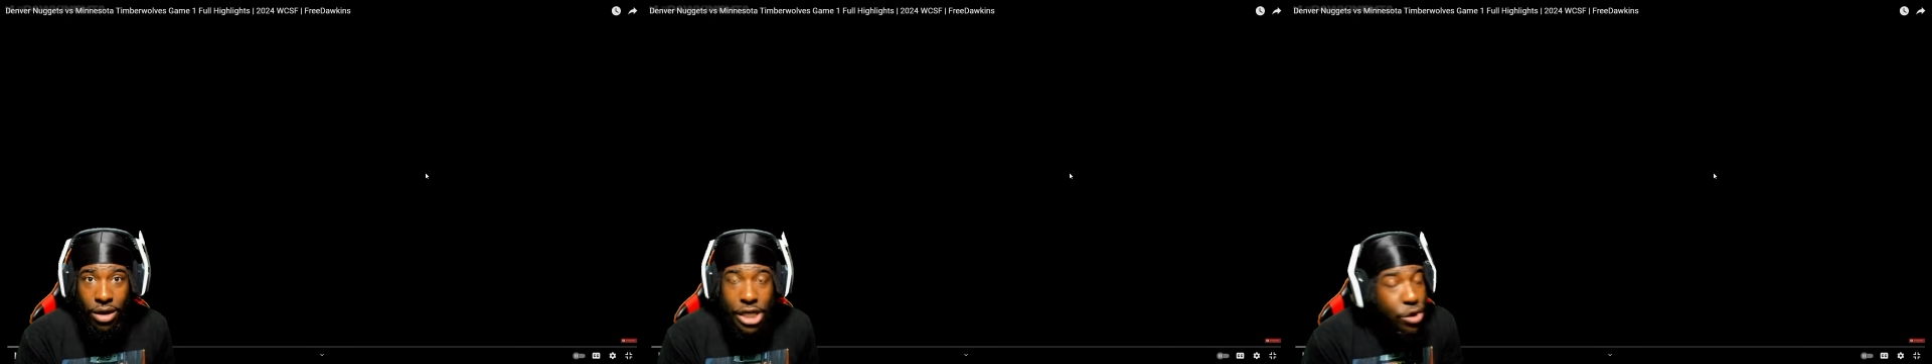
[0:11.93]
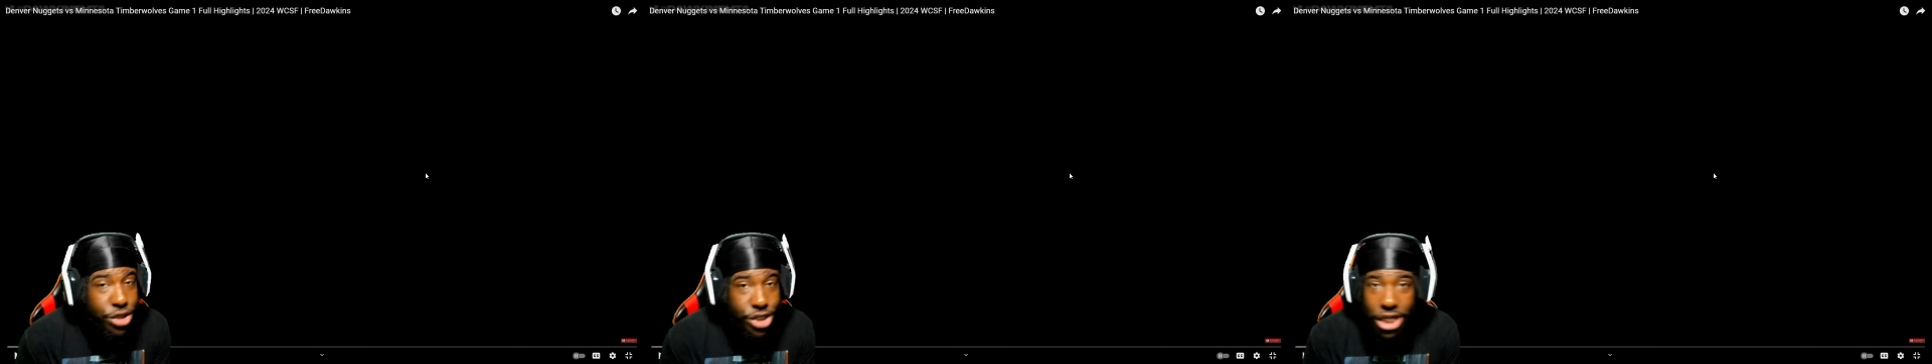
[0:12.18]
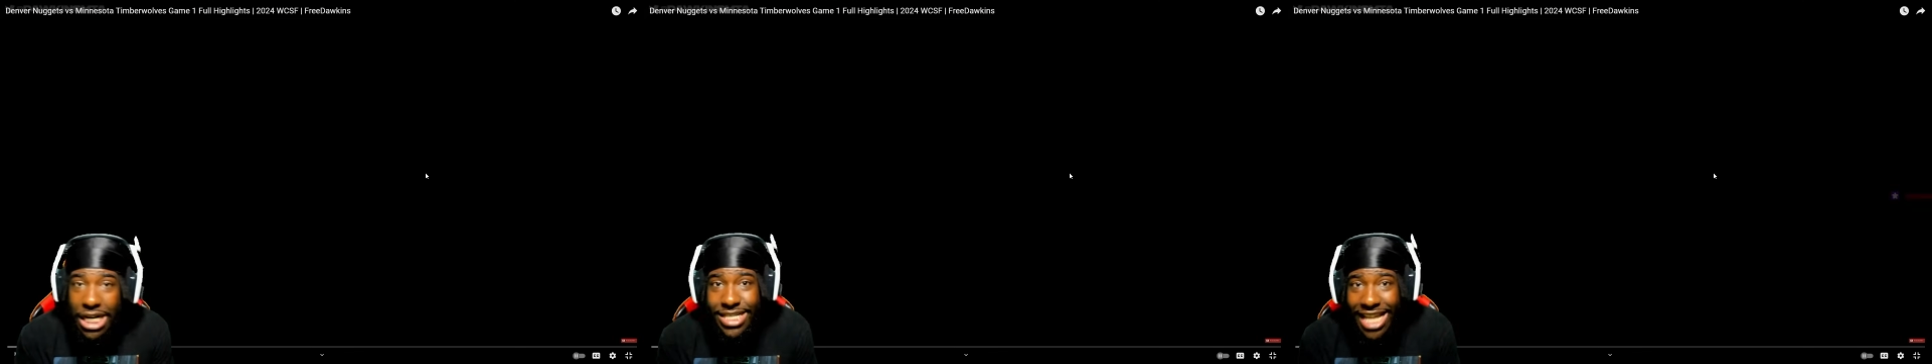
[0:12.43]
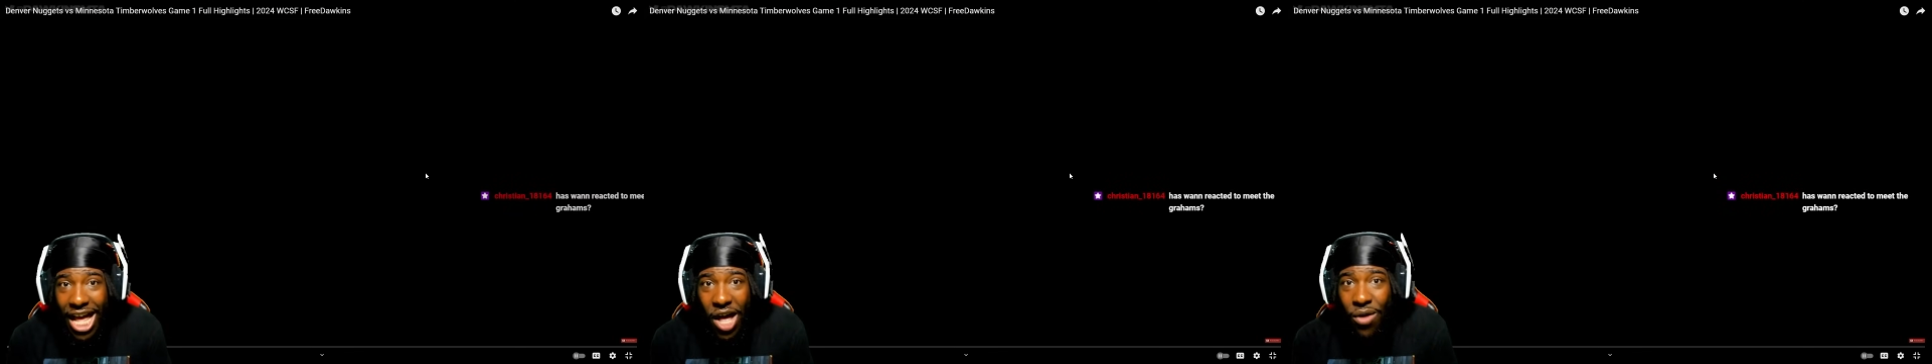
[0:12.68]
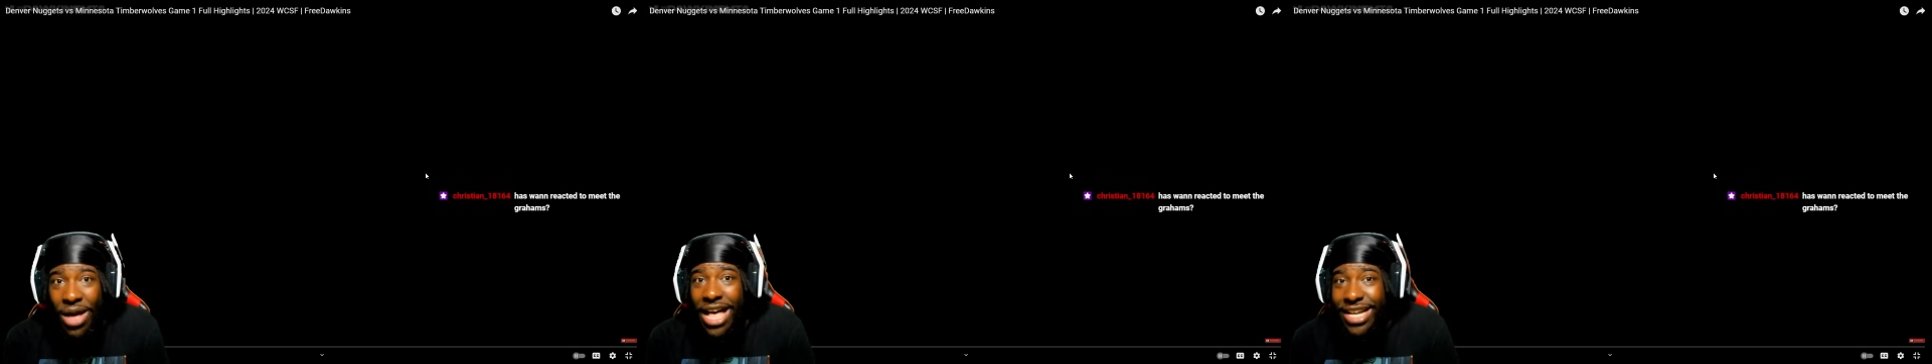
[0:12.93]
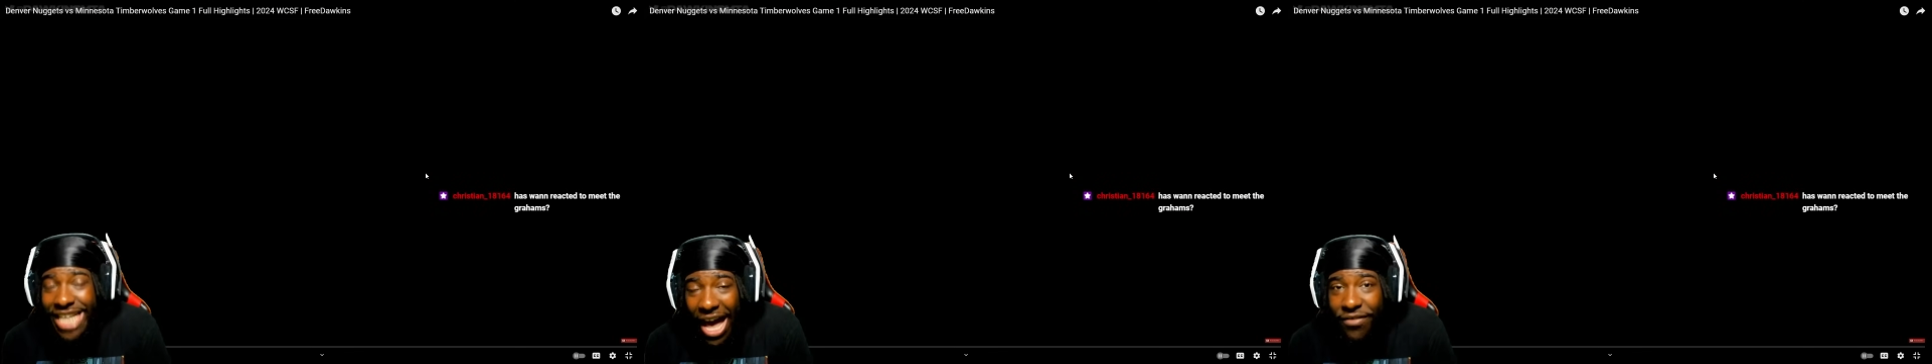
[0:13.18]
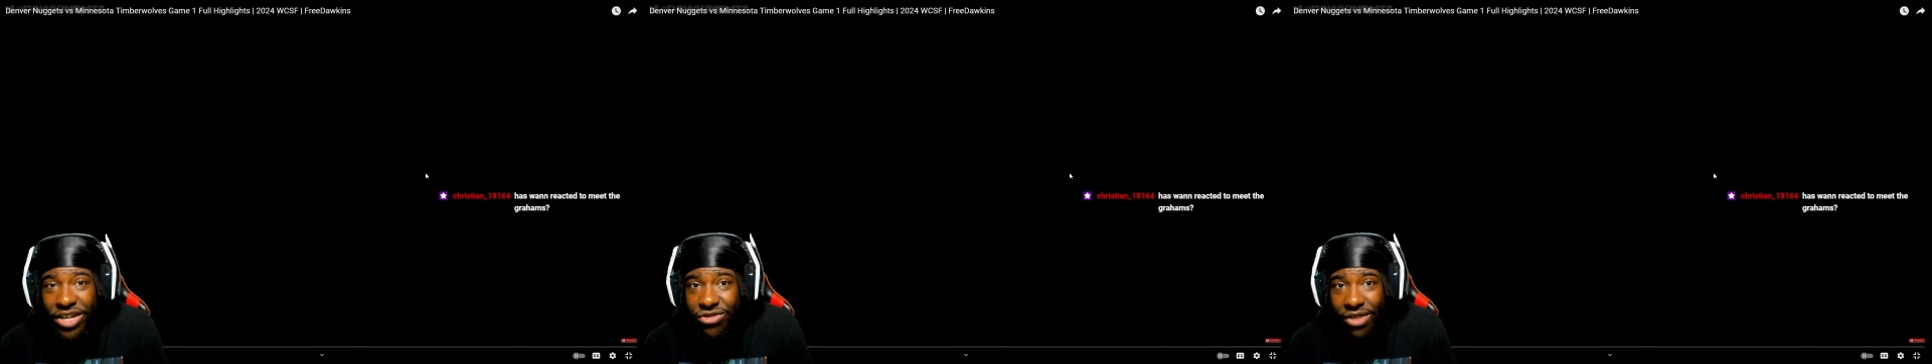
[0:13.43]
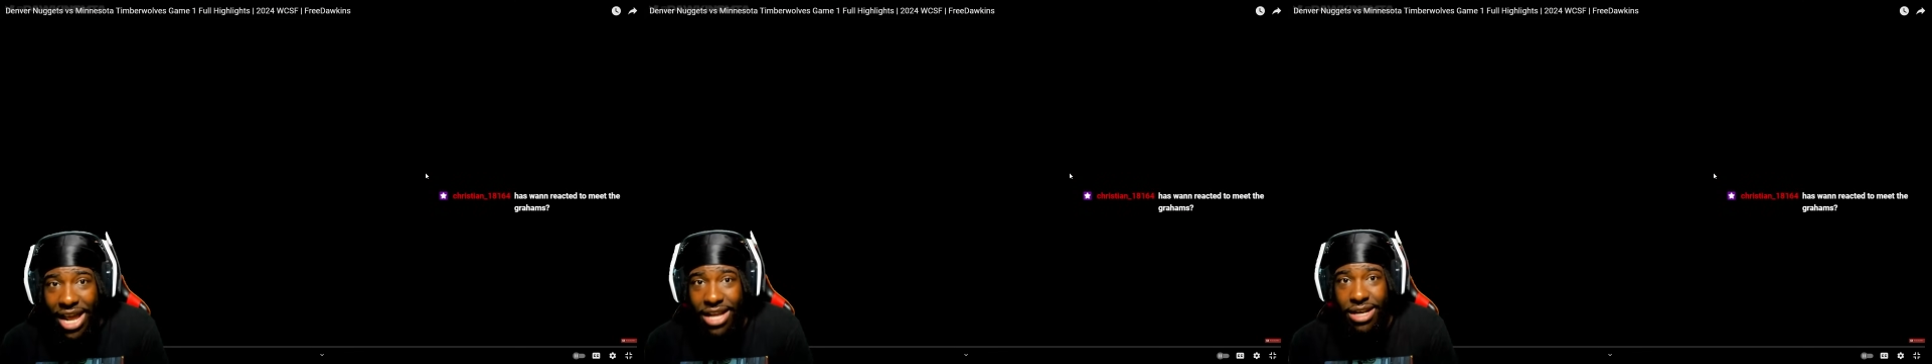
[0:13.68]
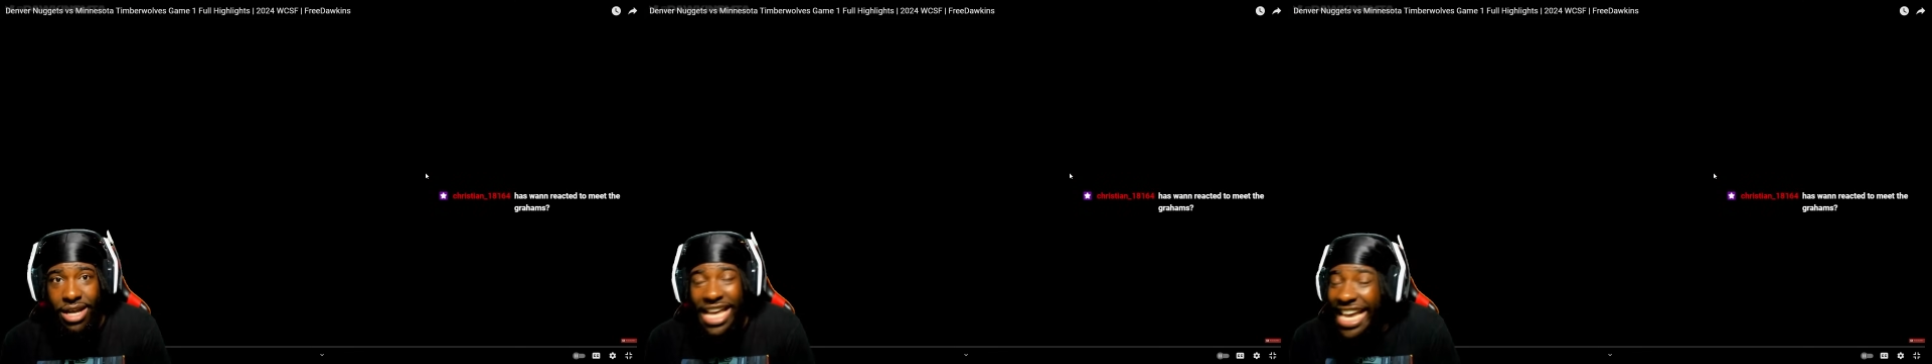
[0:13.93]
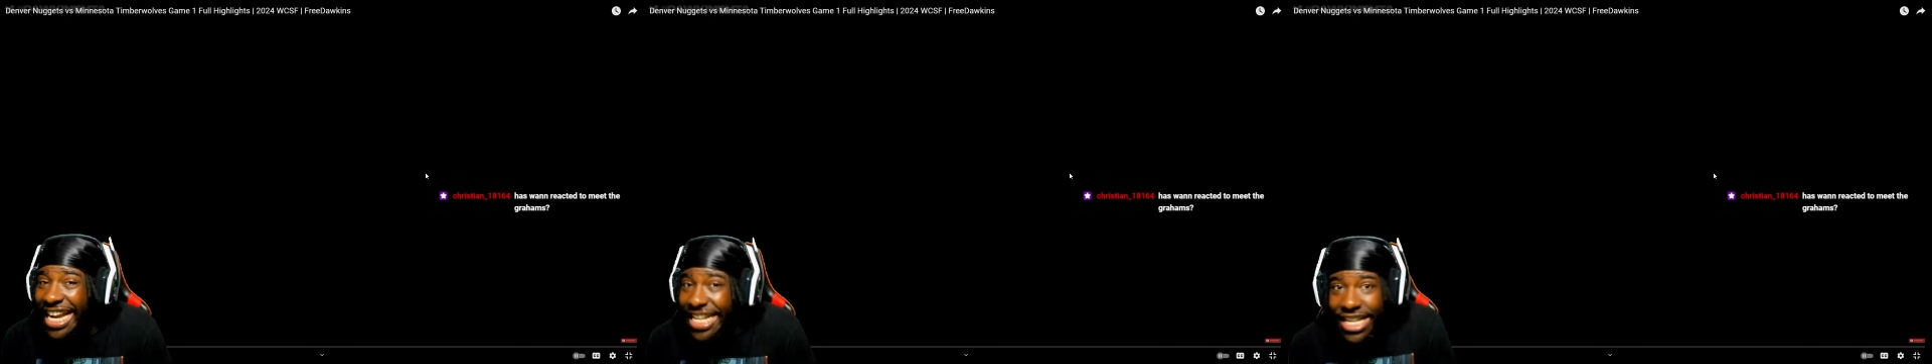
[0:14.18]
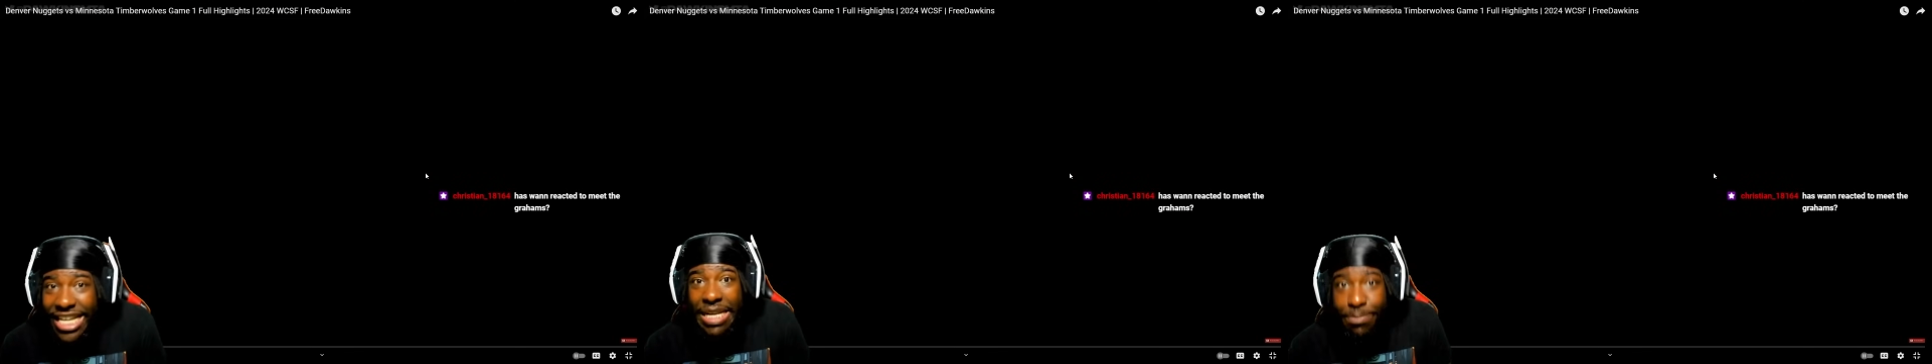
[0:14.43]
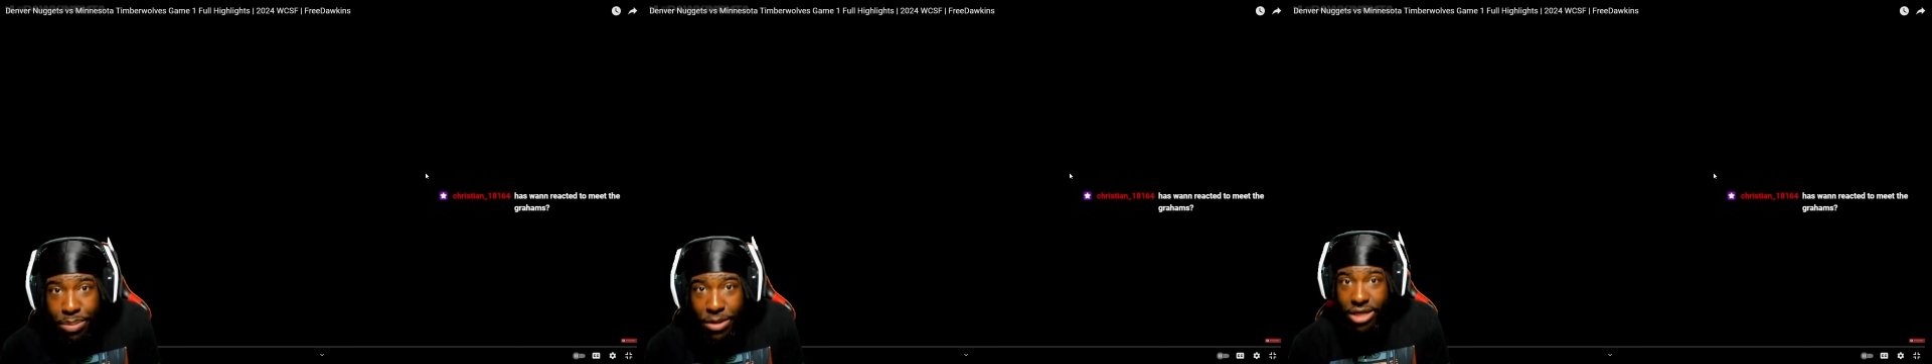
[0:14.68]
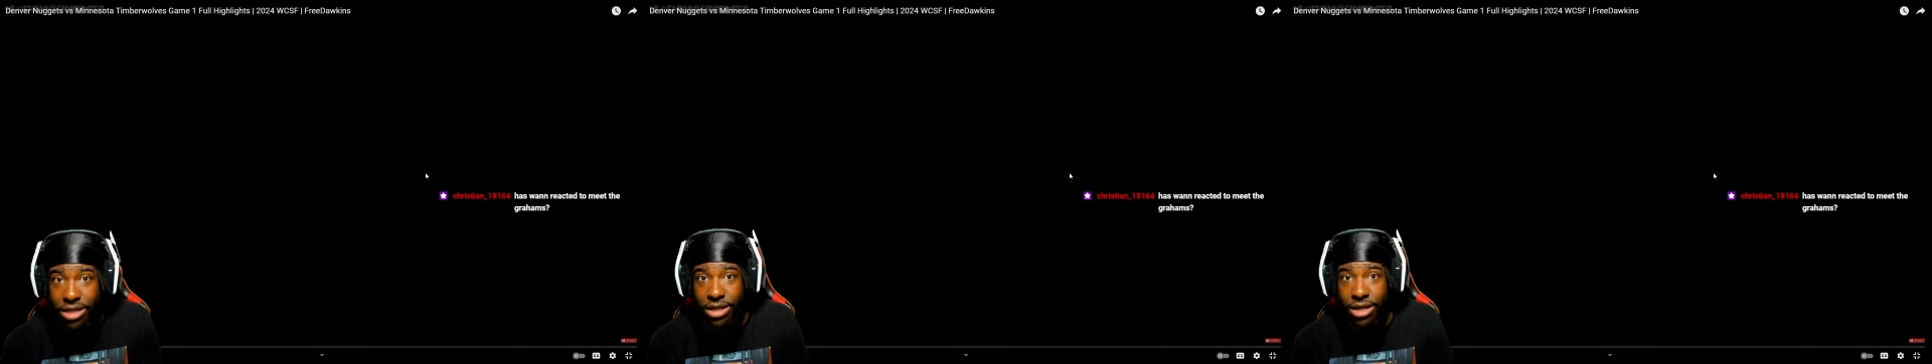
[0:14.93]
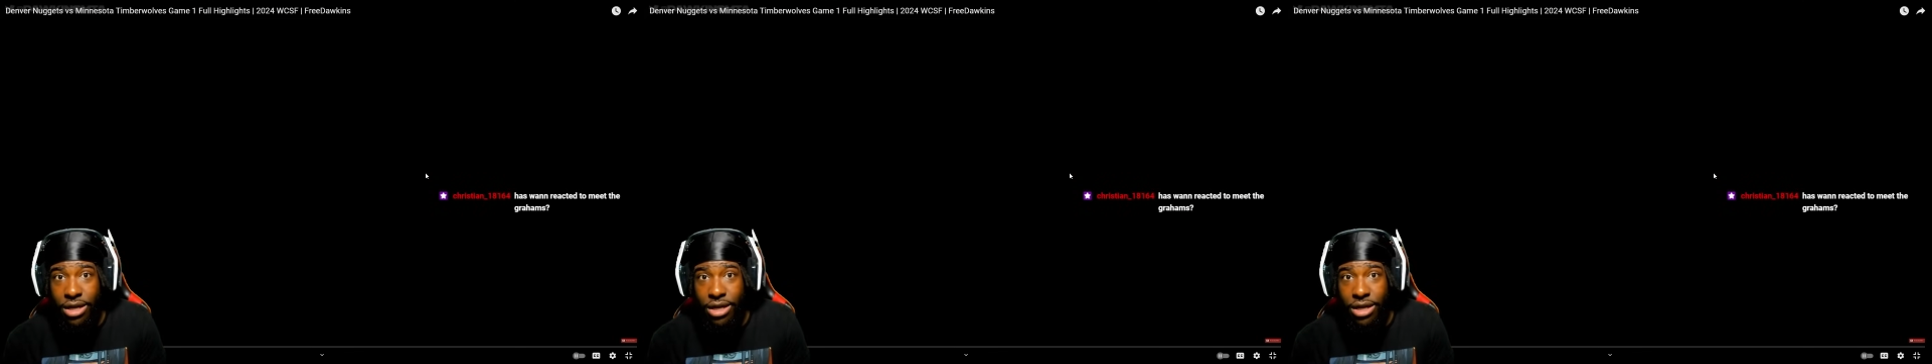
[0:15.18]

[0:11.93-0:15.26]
You took down Kevin Durant and D Book.